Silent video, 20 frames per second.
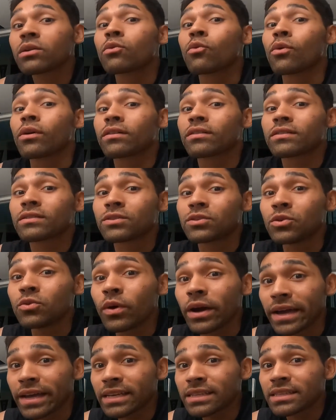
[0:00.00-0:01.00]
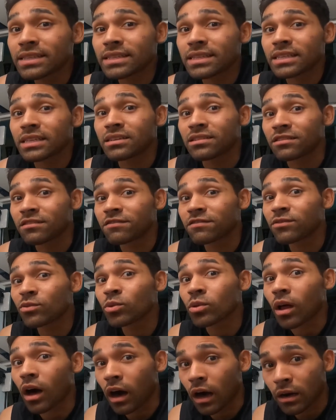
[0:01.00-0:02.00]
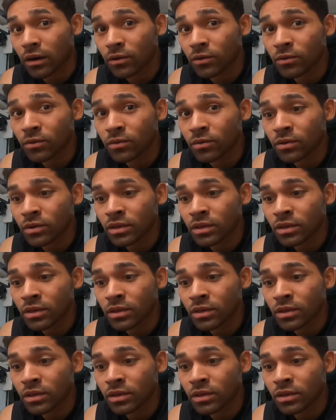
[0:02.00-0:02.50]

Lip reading: With 2.8s in full auto,